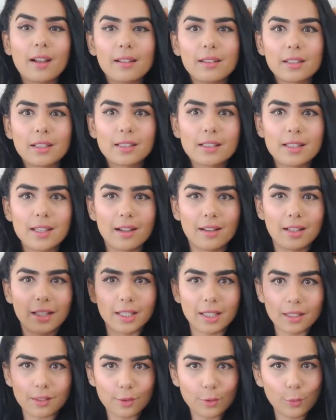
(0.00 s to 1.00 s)
color
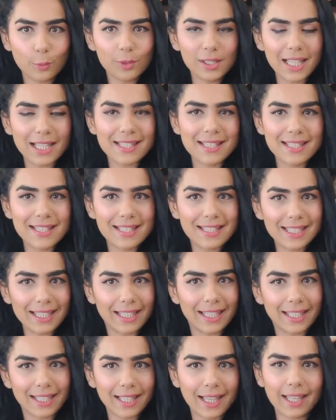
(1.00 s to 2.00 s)
done. Oh, let's
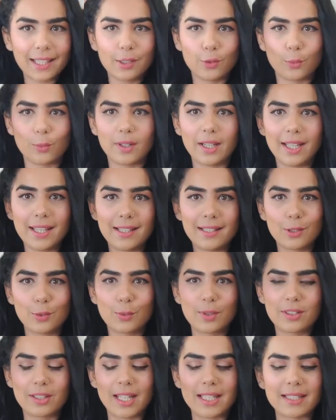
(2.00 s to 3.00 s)
see. I know I
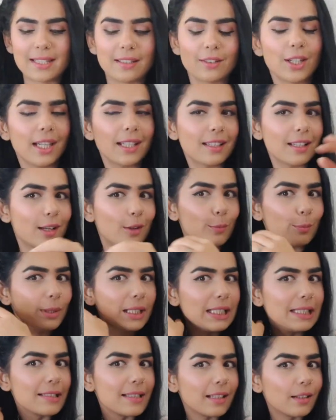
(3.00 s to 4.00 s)
look crazy right now.
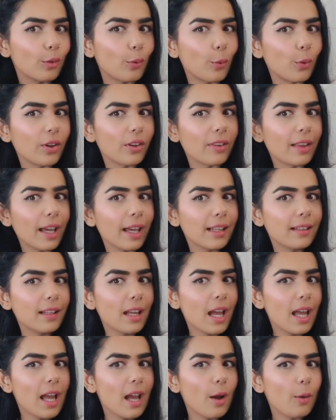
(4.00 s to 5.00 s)
Please ignore that.
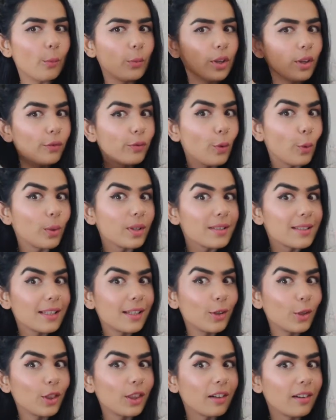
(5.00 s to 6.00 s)
We are
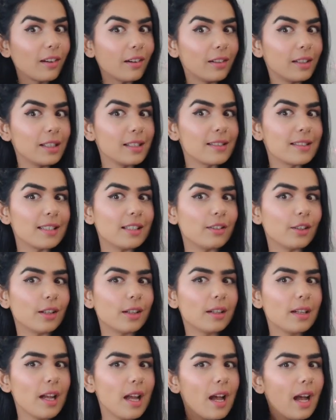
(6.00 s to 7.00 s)
focusing on the curls
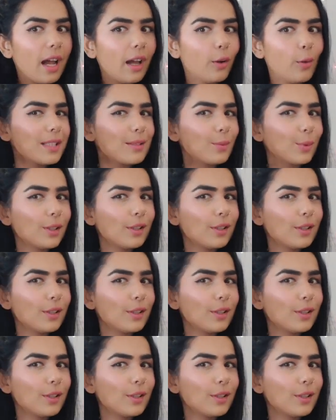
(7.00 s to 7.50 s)
here. I always